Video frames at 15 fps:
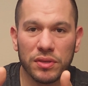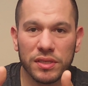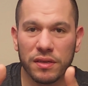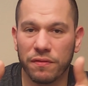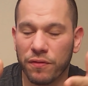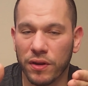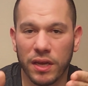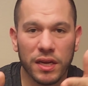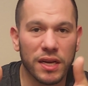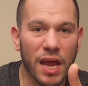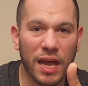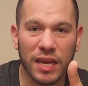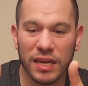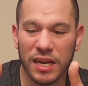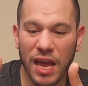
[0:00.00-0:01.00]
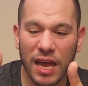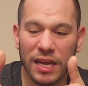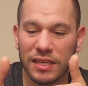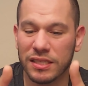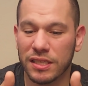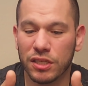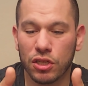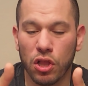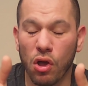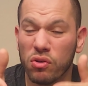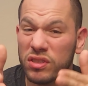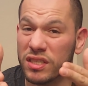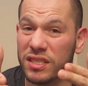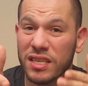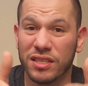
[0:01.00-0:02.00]
Is it freaking neck and neck? Is this
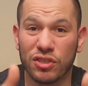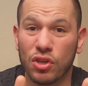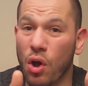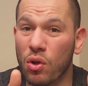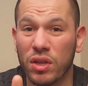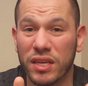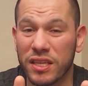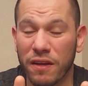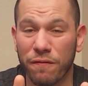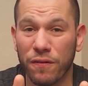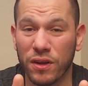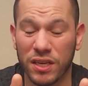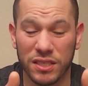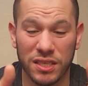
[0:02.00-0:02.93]
close? Is this totally different?